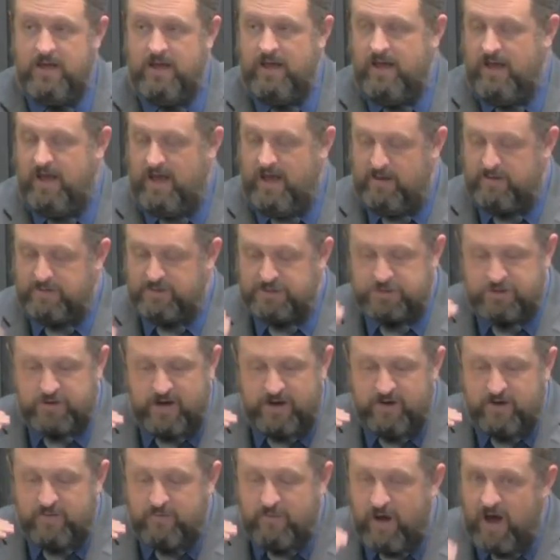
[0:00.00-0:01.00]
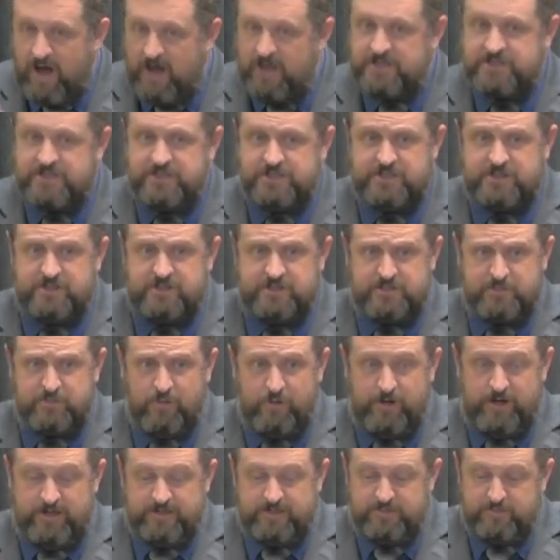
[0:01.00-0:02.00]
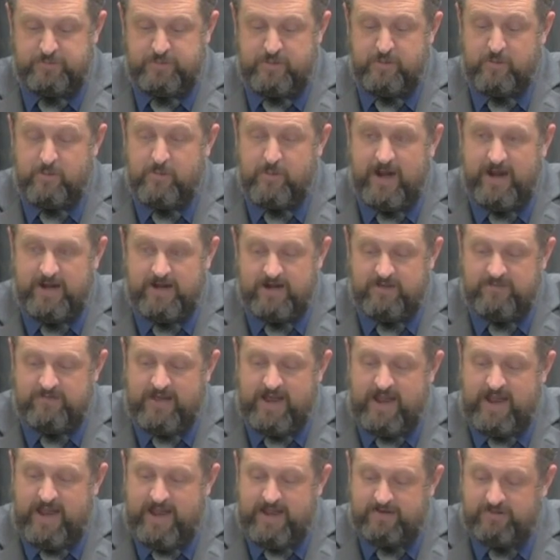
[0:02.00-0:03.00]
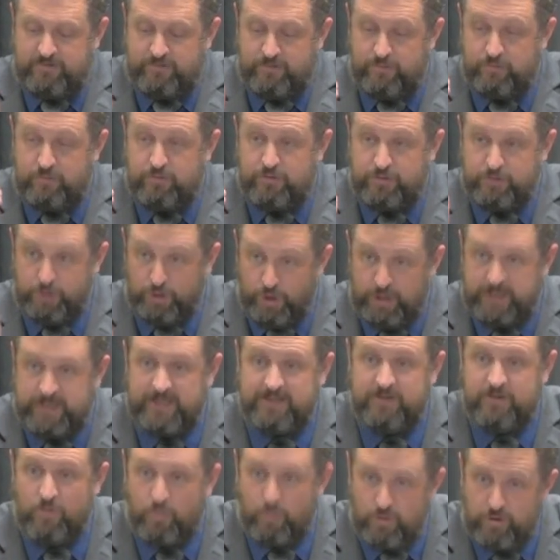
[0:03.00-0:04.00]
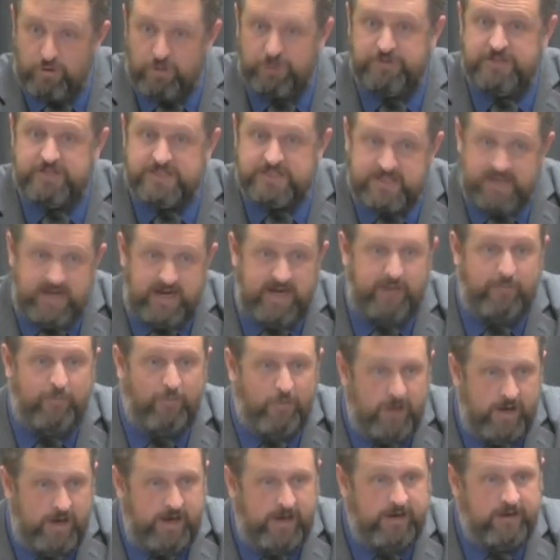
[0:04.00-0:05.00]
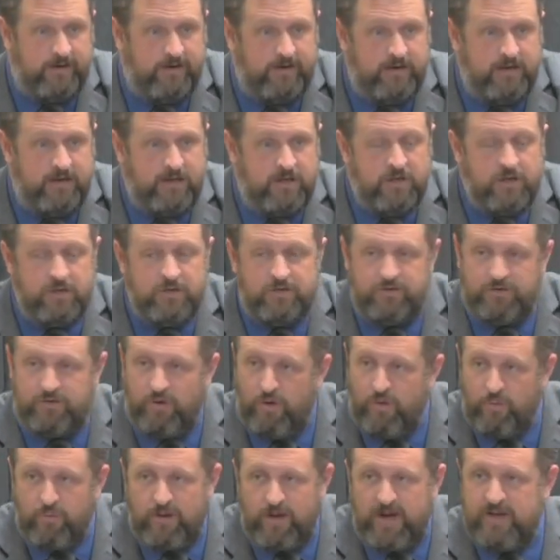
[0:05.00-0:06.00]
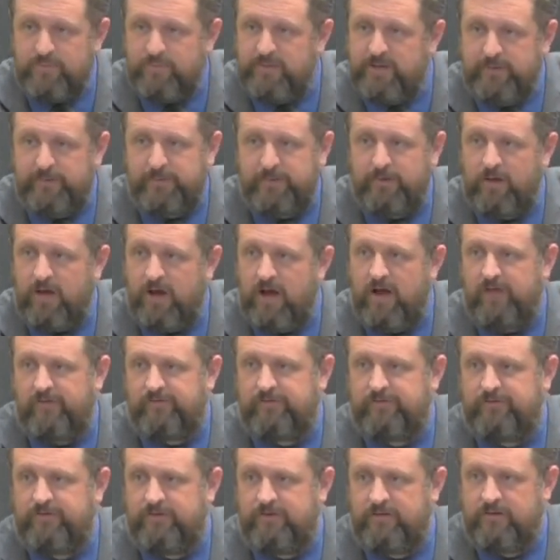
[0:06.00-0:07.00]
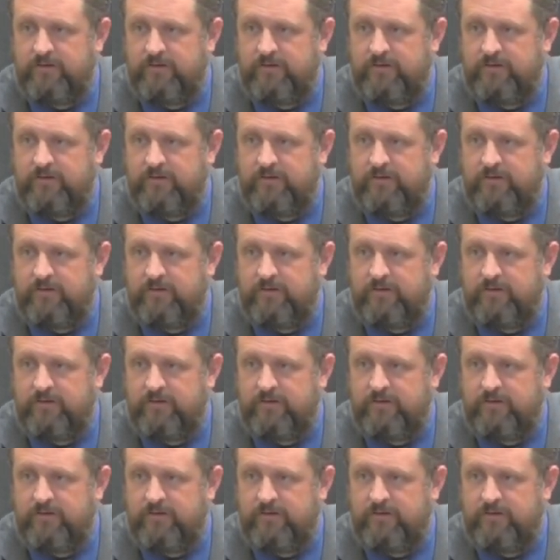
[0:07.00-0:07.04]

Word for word: And I'm just trying to admonish us this morning to be reminded of that and to look at the world the same way. Don't write people off.